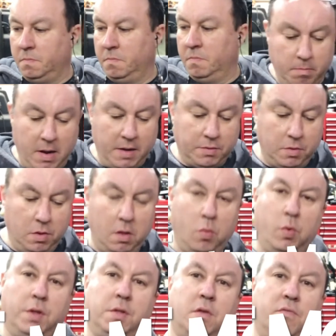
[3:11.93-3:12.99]
Back to the
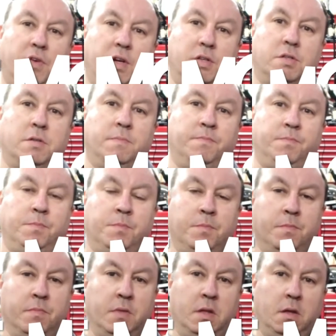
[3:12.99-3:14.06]
Wilton Vise.
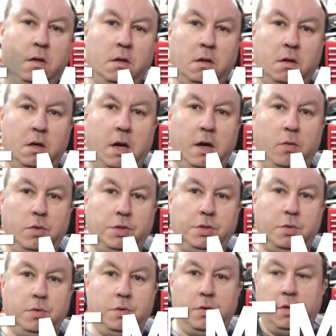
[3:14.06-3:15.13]
I was
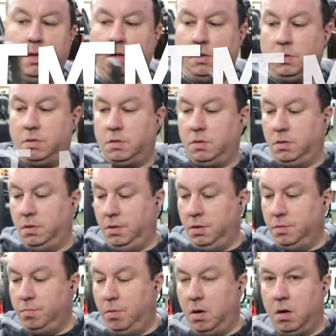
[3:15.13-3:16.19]
showing you this
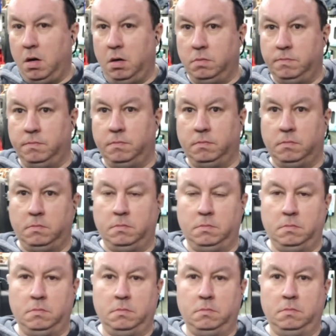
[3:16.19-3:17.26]
bar
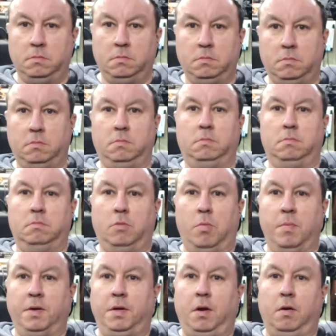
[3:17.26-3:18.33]

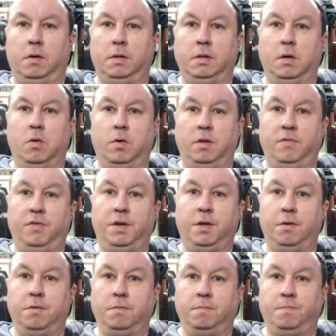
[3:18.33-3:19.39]
momentarily ago in the
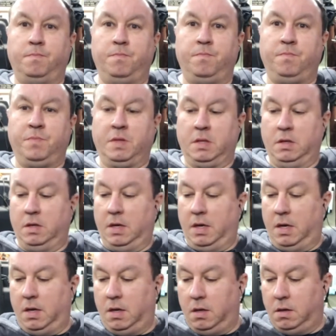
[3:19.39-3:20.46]
video.
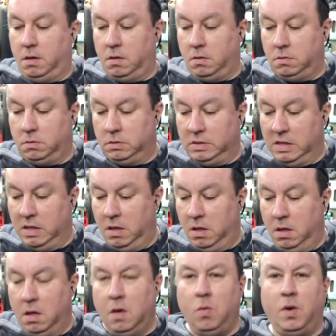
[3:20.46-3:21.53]
And
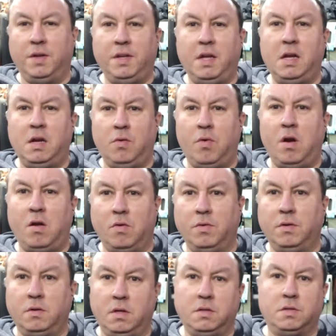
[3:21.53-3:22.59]
while digging around,
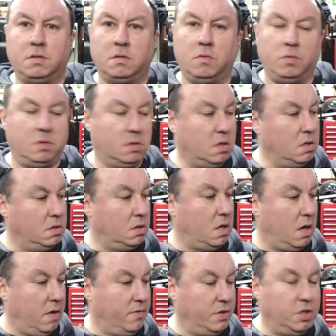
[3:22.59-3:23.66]
because I
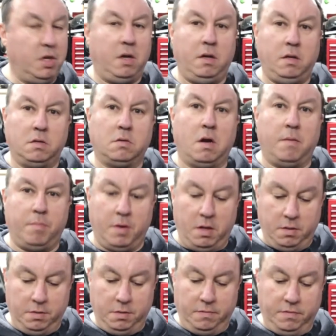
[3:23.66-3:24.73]
have a giant scrap
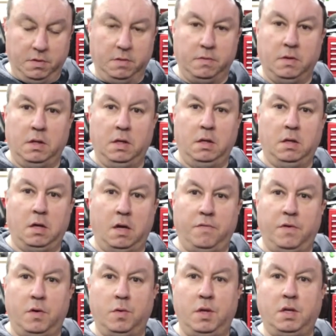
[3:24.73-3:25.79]
pile here full of, I
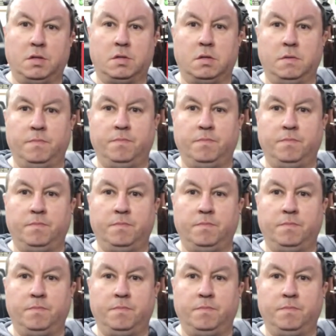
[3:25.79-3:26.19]
found this.